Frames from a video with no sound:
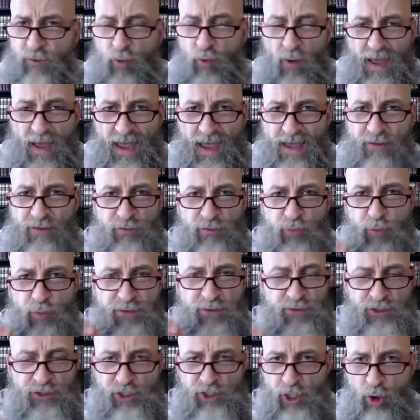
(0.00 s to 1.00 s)
as
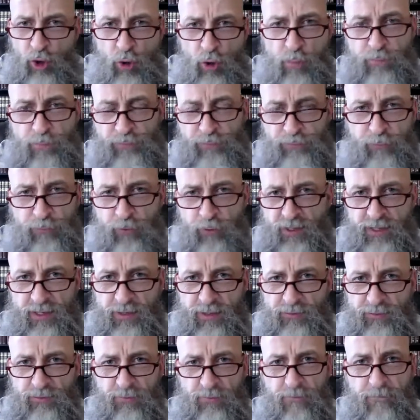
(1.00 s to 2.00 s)
with Job,
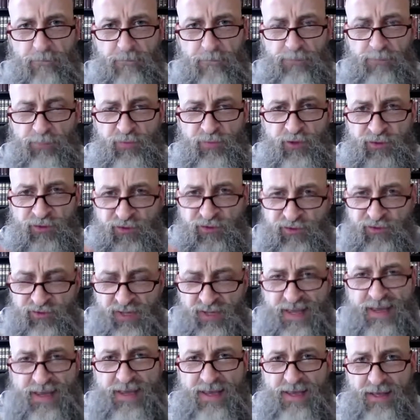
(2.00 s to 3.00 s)
friends, the
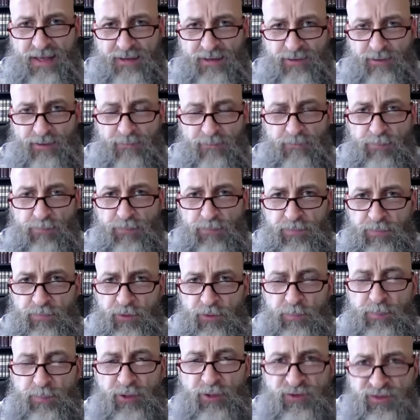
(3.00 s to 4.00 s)
stand
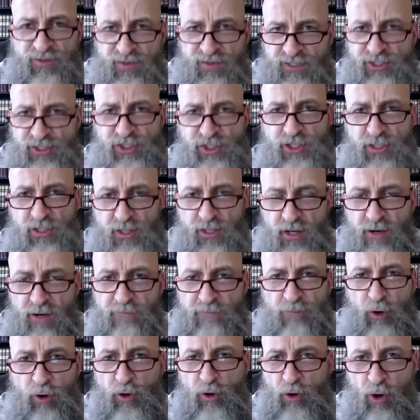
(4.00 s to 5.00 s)
the position
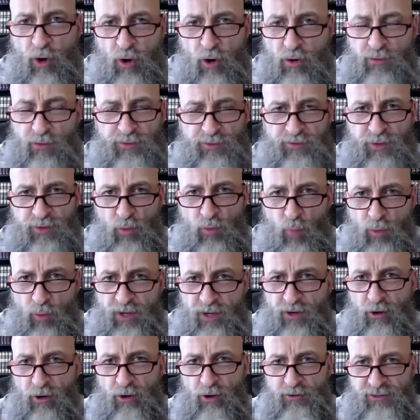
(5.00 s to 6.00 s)
of our heart that
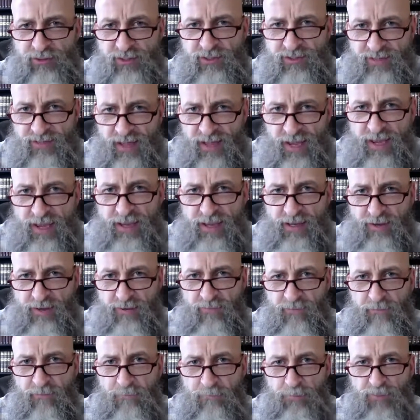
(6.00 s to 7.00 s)
we are to take.
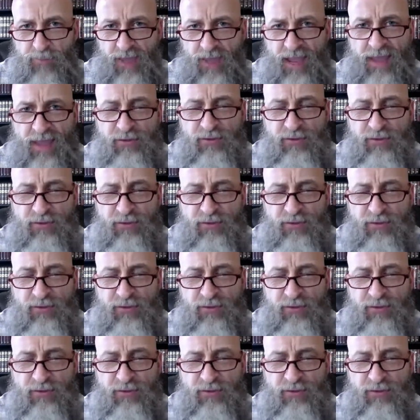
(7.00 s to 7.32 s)
As